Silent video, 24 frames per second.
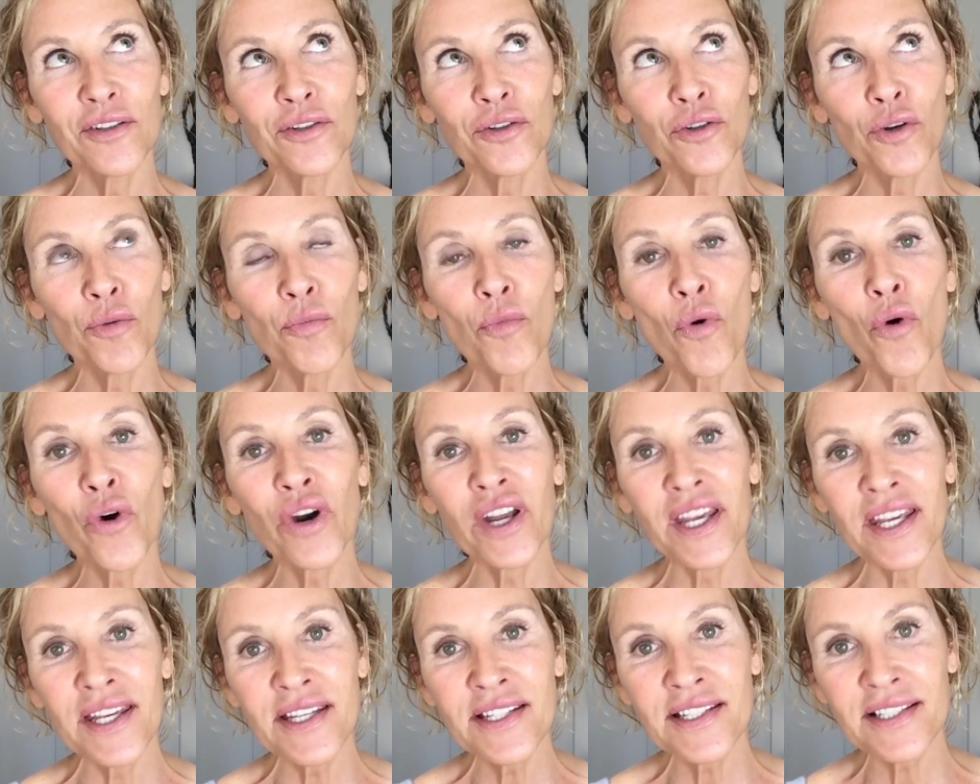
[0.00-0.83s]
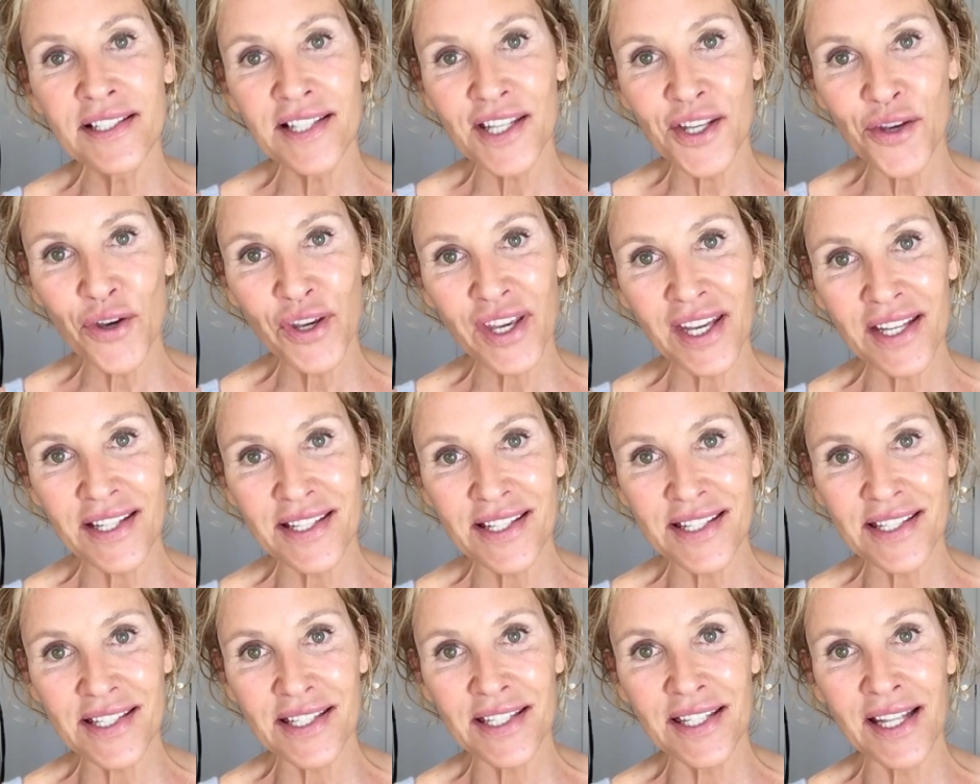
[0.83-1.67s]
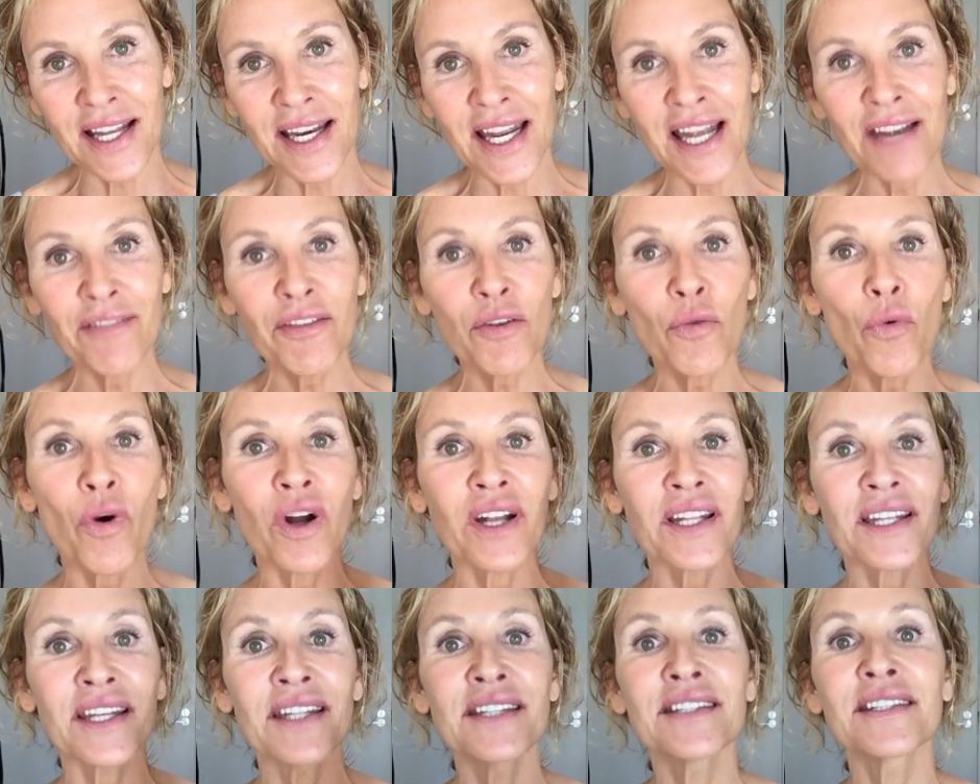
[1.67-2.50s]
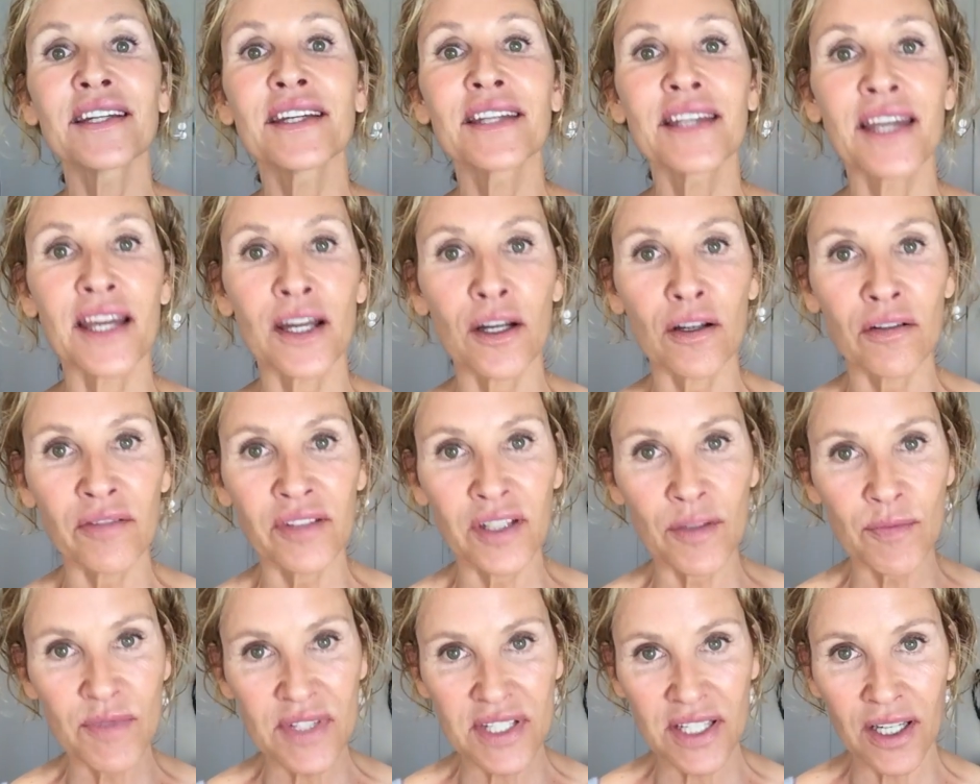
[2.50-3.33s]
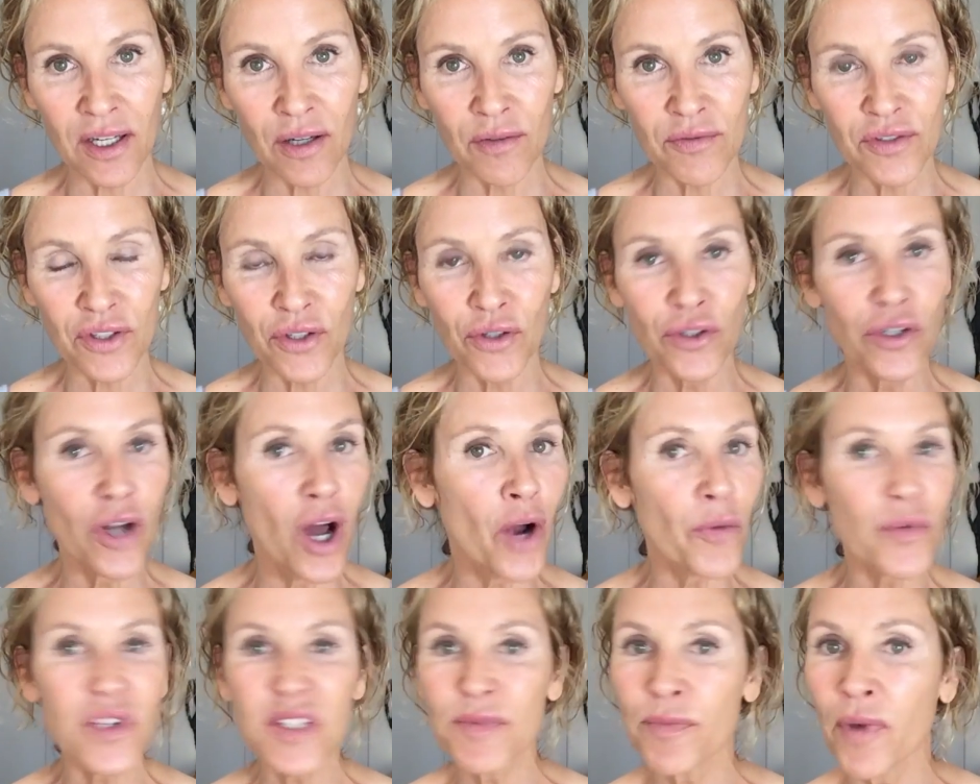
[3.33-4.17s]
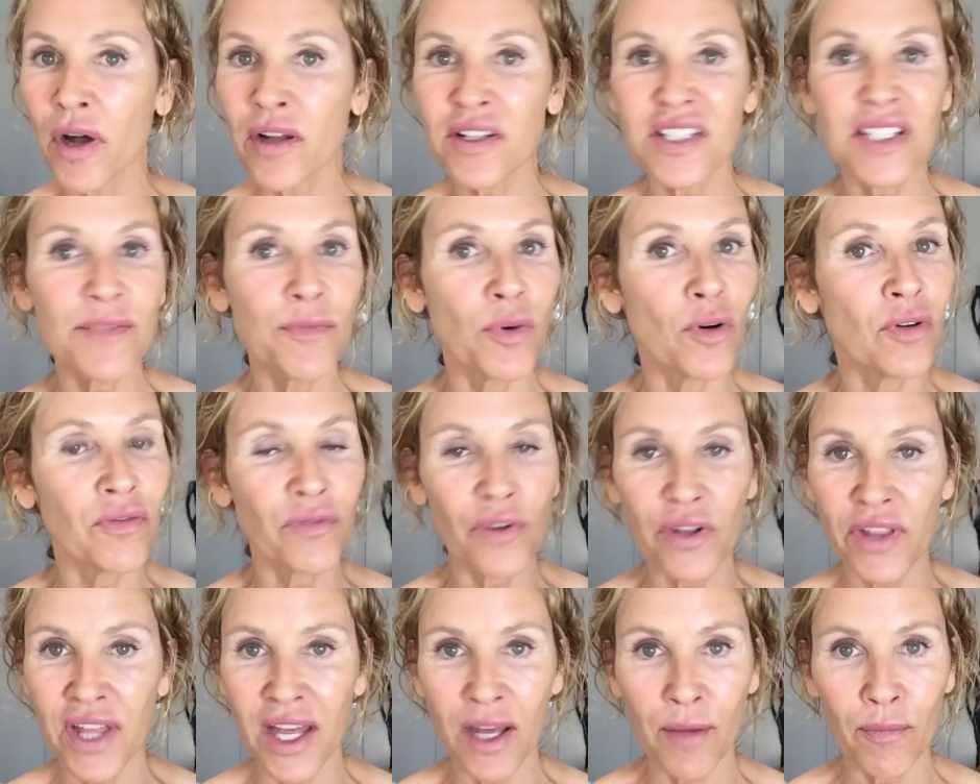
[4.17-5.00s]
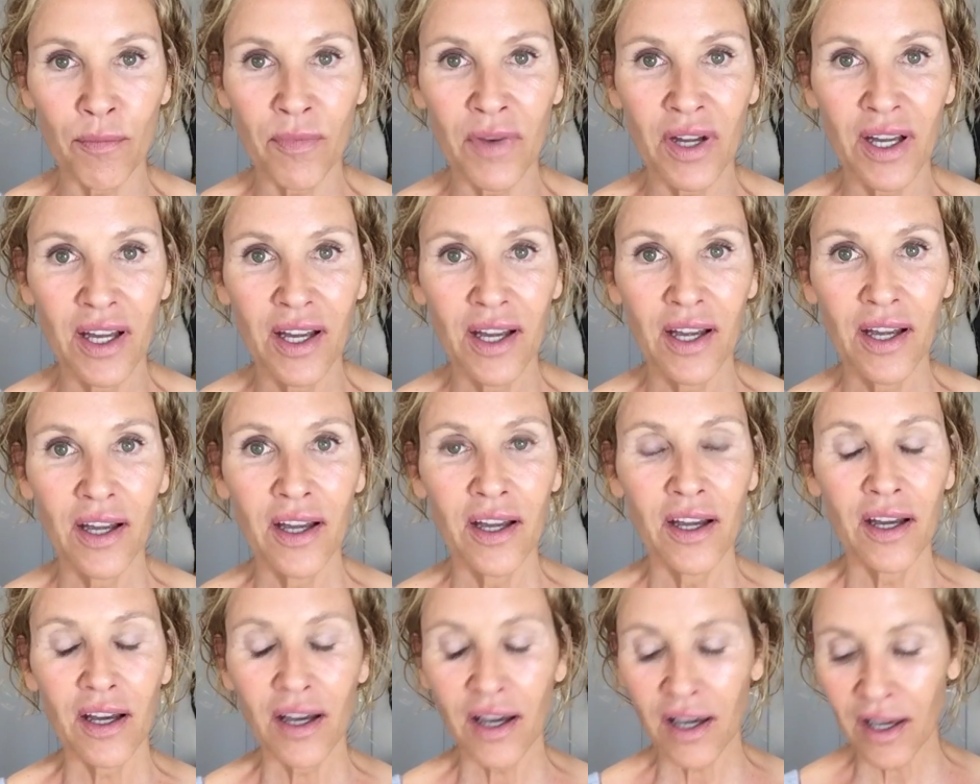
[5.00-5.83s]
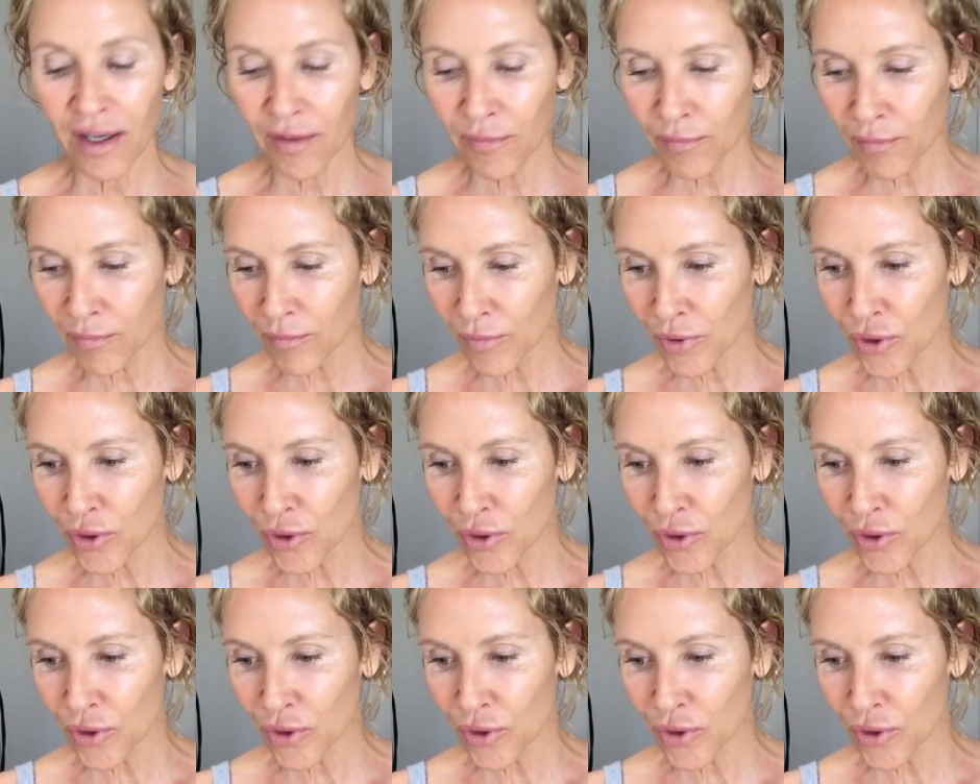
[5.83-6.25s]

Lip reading: the more easily you can see that everyone can take care of themselves. You're not responsible for them.